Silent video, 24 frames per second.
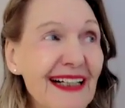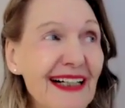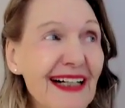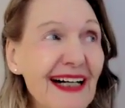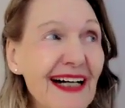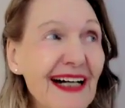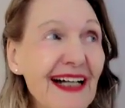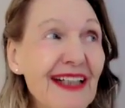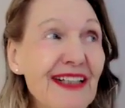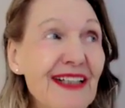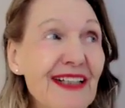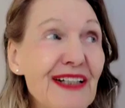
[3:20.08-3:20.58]

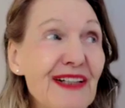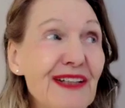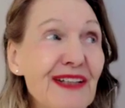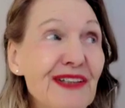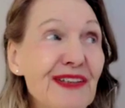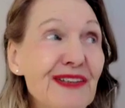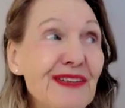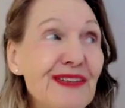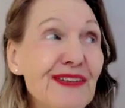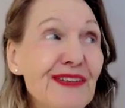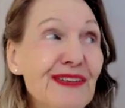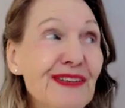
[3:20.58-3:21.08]
I
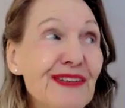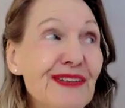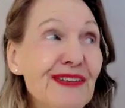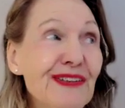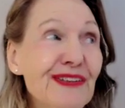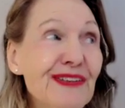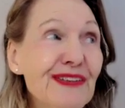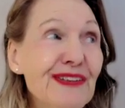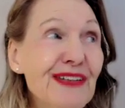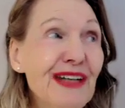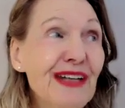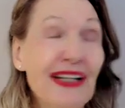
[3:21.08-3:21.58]
know,
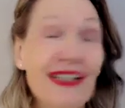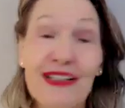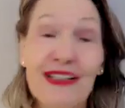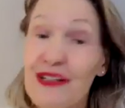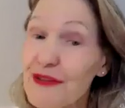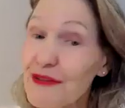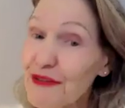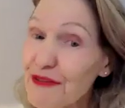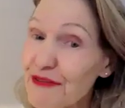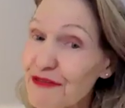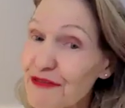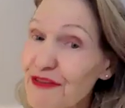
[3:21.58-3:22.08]
I
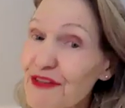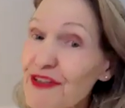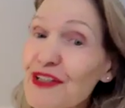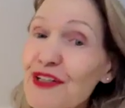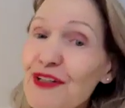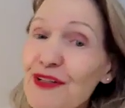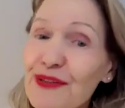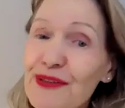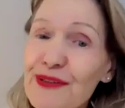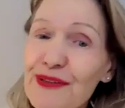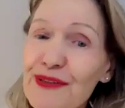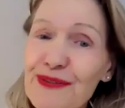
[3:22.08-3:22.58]
know a
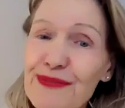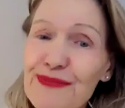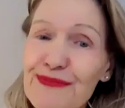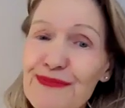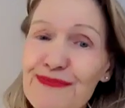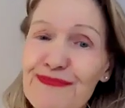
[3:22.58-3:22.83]
few,